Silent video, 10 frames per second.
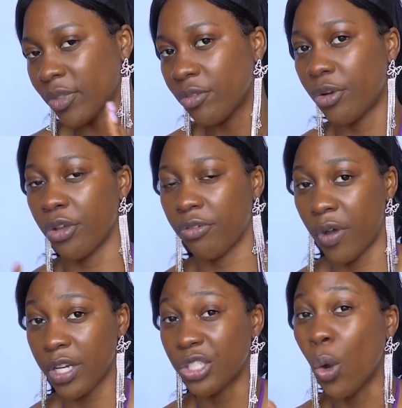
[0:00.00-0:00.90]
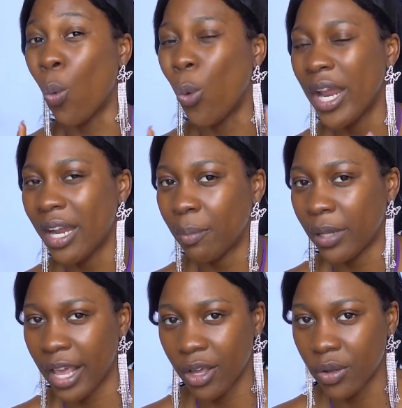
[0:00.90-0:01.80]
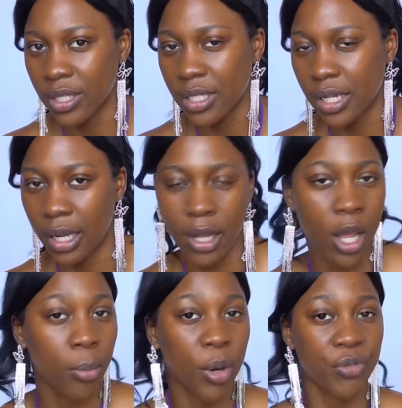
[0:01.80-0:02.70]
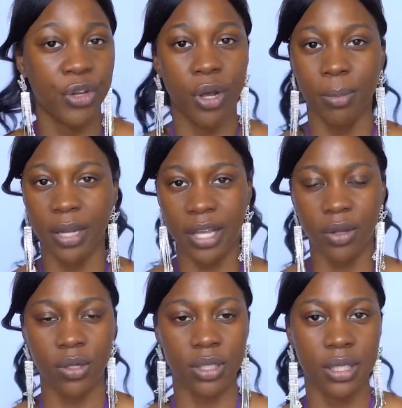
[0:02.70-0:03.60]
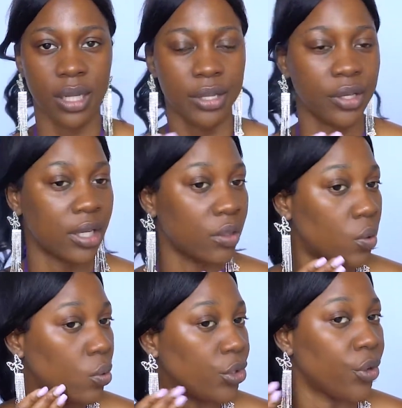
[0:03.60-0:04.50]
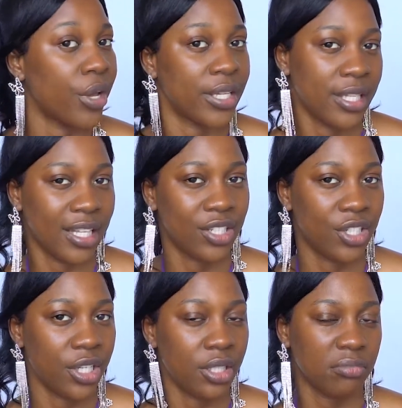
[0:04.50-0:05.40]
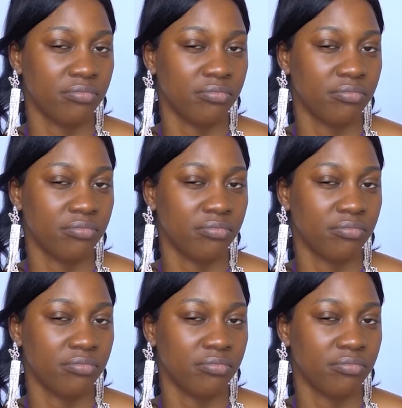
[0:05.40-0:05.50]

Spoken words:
for your foundation when applying concealer, but if you're not applying concealer, you can go your exact shade.